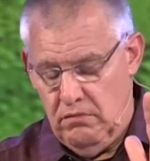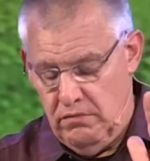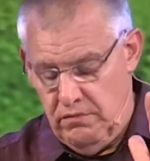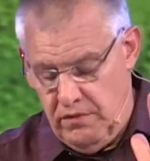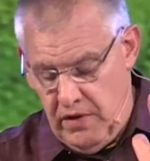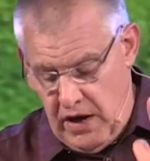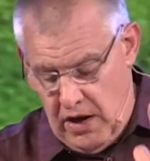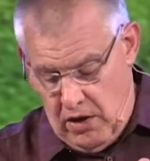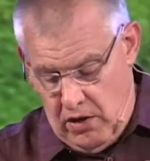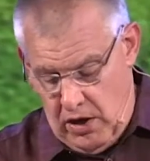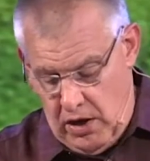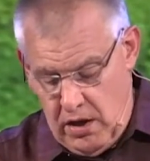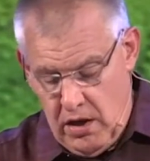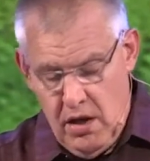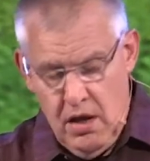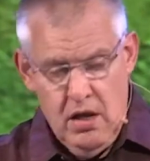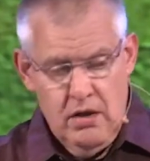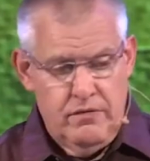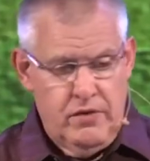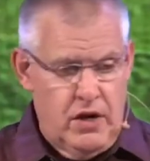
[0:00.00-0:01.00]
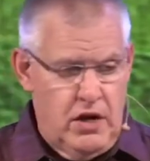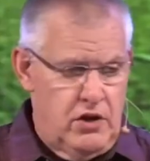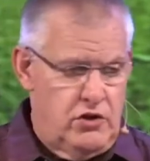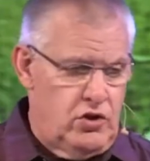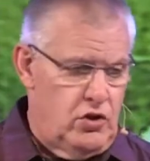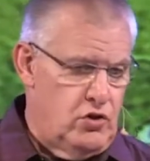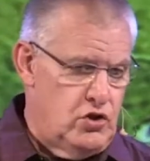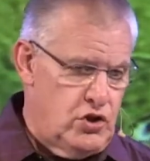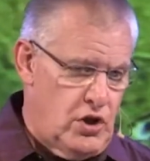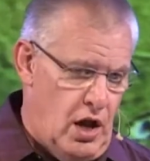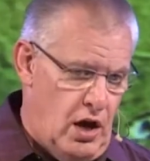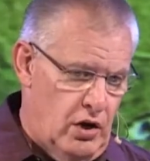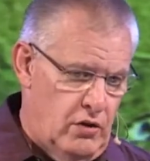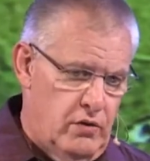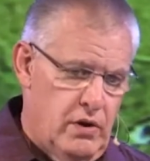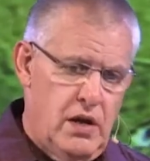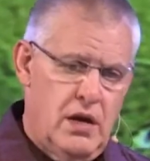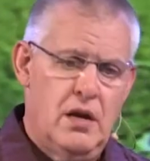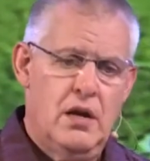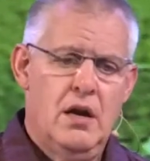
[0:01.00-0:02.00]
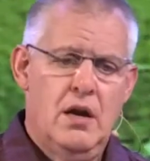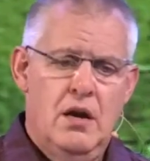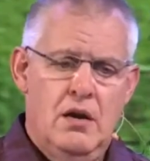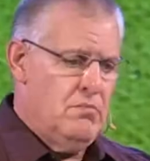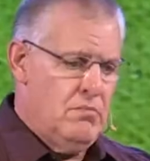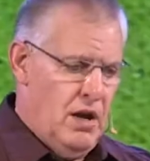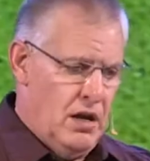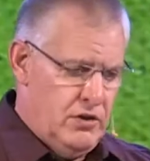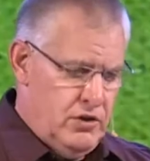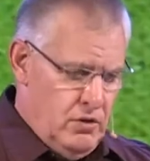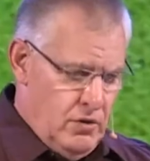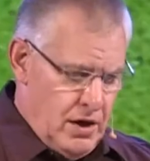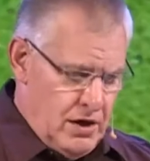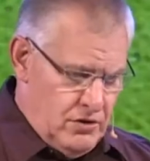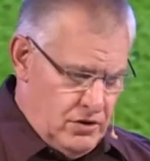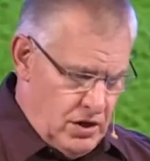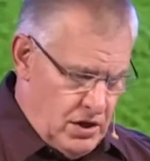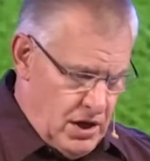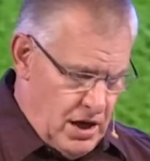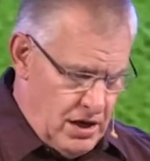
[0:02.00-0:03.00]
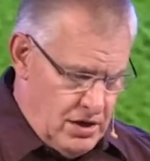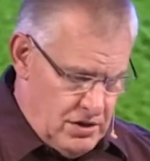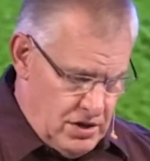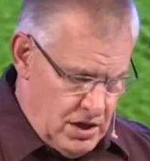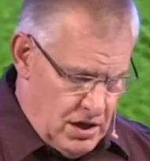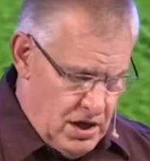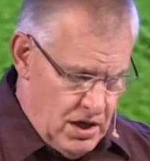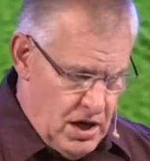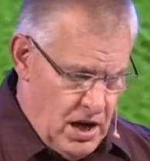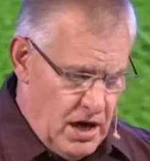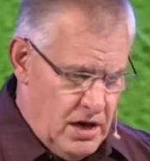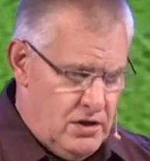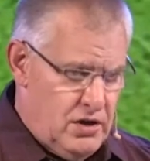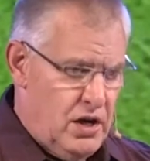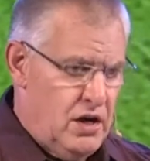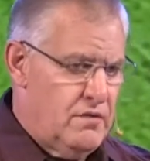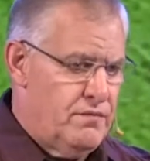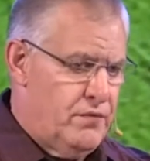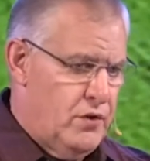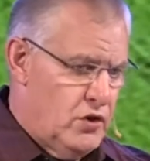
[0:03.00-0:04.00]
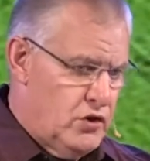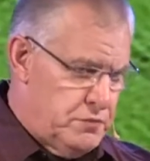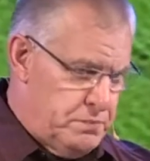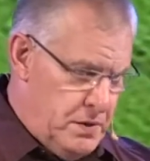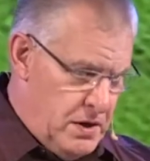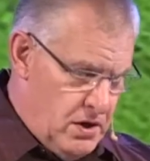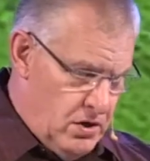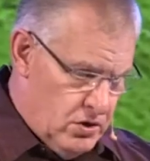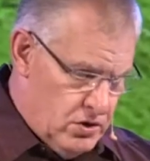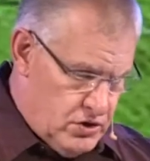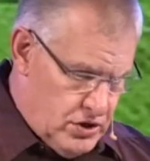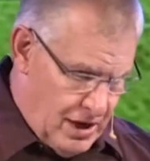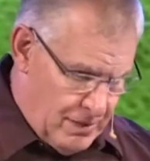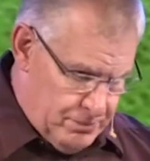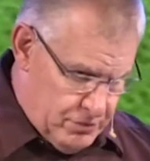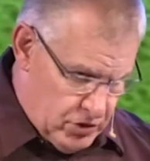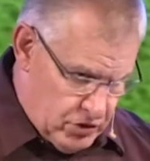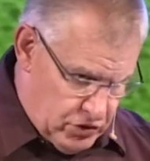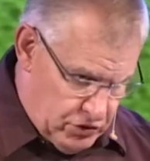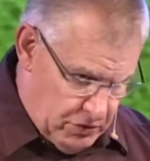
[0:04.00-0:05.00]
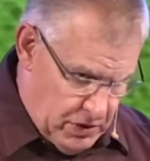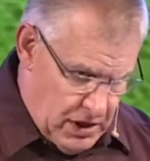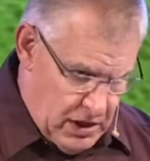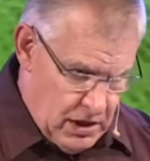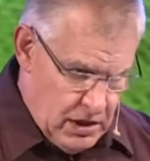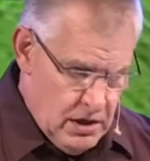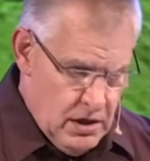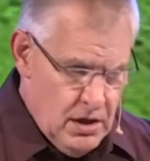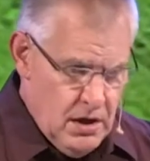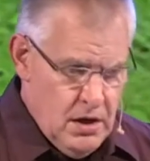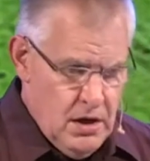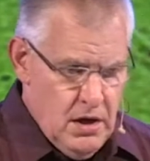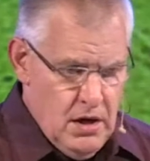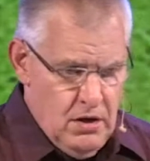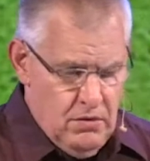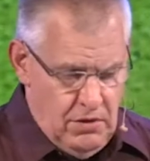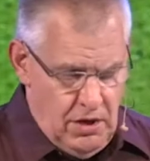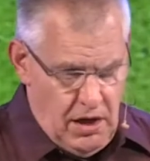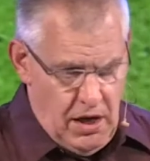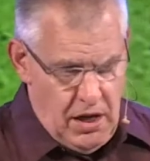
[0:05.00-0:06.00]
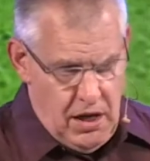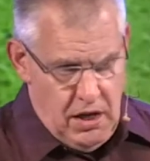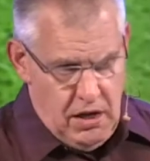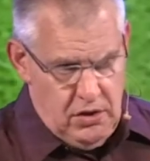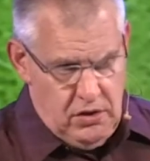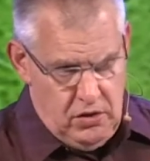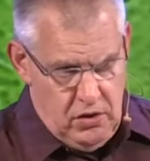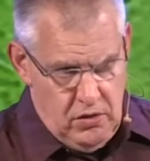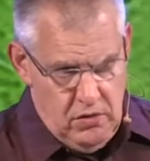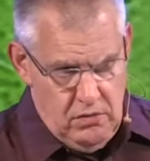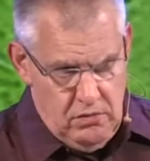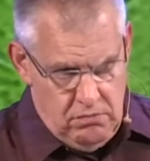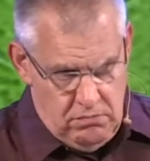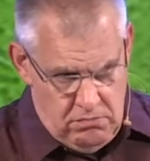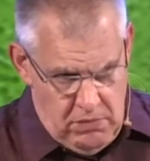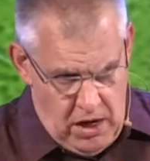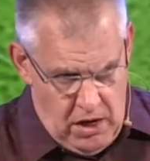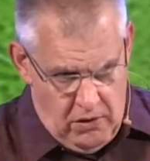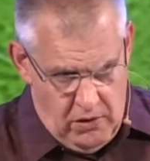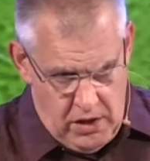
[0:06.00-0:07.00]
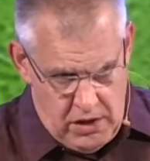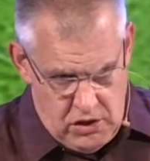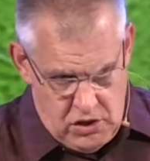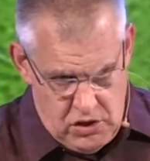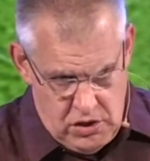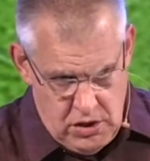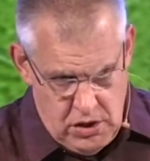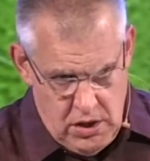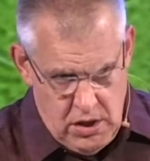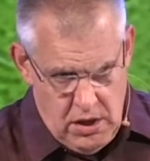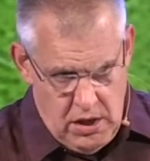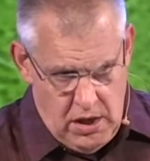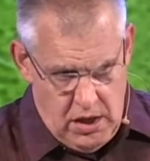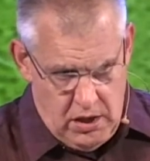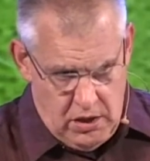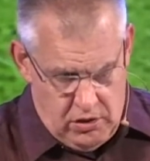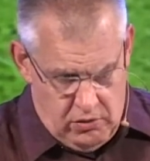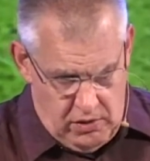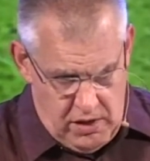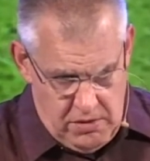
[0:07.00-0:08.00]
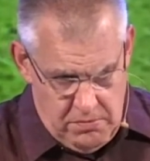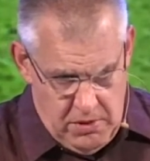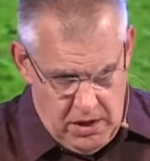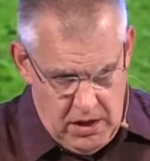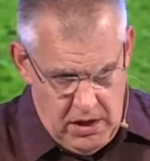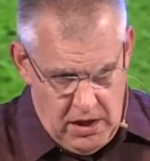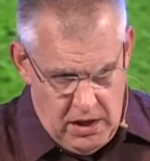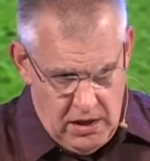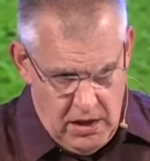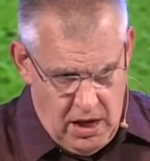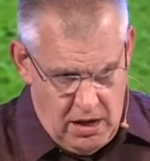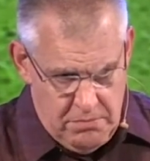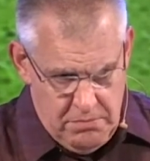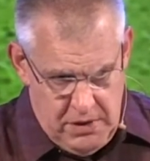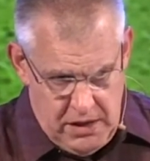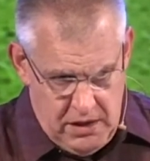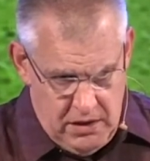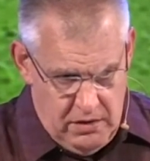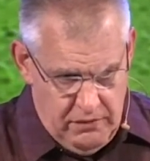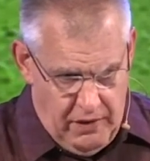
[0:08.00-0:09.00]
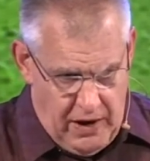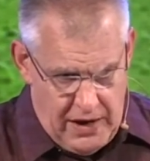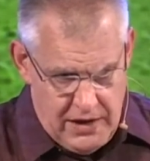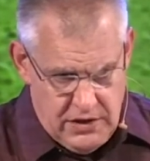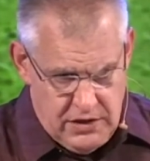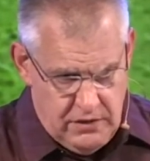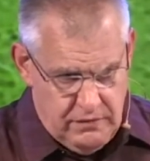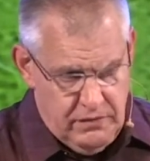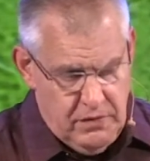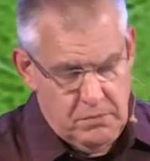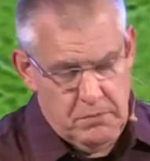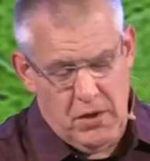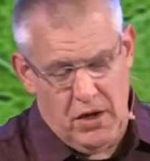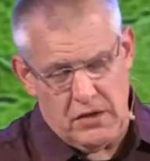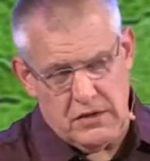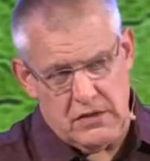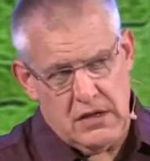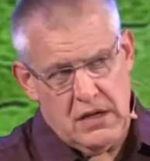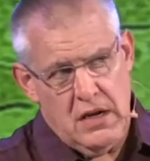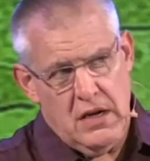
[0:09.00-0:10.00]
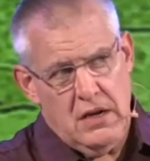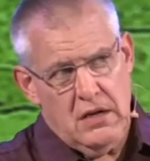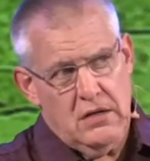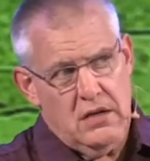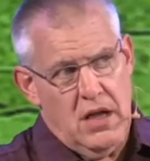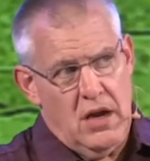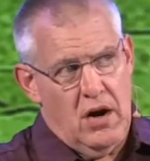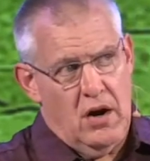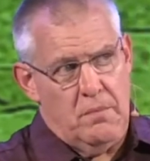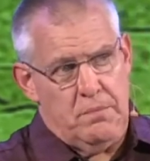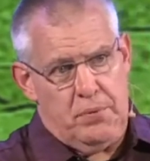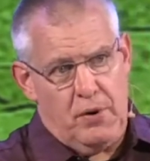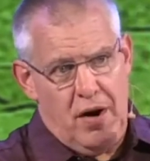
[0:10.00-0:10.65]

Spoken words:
Very. If any two shall agree, Matthew 18, 18 and 19. 1 Peter chapter 3, related to marriage and agreement and not being divisive, because then our